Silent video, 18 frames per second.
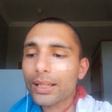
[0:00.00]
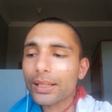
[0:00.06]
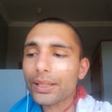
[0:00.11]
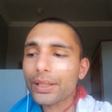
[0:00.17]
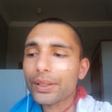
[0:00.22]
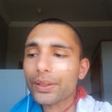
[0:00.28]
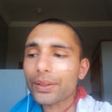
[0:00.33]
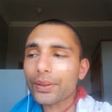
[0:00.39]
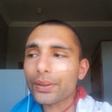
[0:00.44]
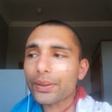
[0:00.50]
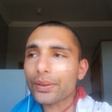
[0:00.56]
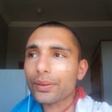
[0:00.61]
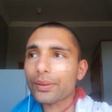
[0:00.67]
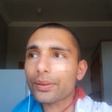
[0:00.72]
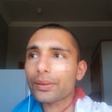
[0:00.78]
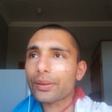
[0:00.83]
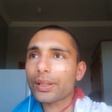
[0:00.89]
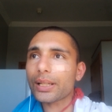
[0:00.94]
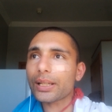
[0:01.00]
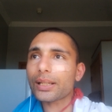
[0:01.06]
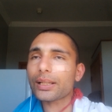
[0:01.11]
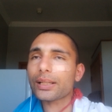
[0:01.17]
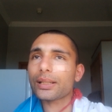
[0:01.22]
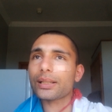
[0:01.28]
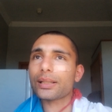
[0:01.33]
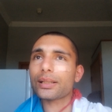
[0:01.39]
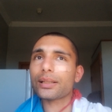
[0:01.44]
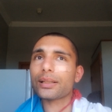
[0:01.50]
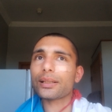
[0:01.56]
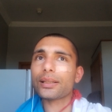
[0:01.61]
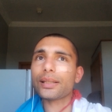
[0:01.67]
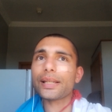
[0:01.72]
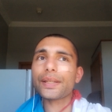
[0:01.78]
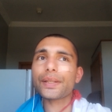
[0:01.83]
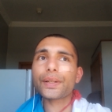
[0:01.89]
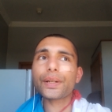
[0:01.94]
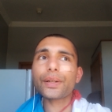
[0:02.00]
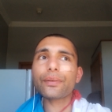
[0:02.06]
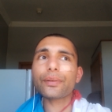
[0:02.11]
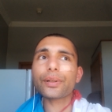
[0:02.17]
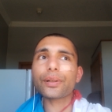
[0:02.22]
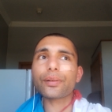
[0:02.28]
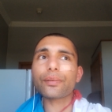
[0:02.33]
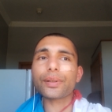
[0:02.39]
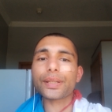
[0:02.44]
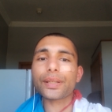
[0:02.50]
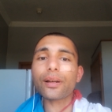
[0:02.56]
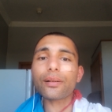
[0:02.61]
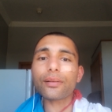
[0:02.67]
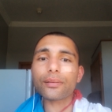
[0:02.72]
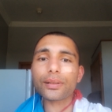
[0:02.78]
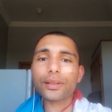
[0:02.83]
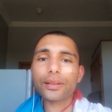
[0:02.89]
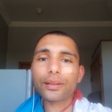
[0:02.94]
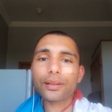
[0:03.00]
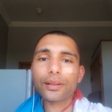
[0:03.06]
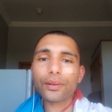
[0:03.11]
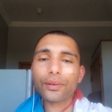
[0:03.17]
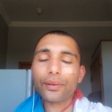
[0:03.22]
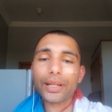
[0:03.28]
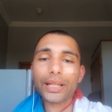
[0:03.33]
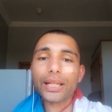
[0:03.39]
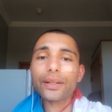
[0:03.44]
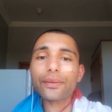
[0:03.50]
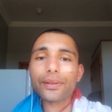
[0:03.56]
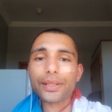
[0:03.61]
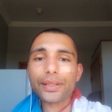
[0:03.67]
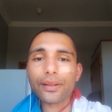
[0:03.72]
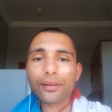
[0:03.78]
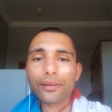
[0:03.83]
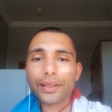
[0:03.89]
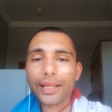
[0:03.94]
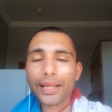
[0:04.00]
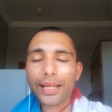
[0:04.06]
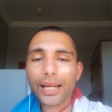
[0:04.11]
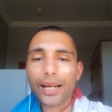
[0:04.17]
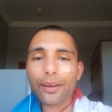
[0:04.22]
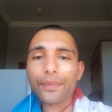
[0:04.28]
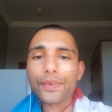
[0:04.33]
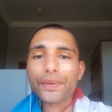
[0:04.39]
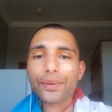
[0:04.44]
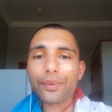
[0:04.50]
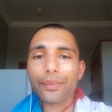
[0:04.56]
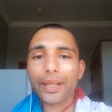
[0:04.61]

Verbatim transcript: you know, uh, there's no real result or any result that comes from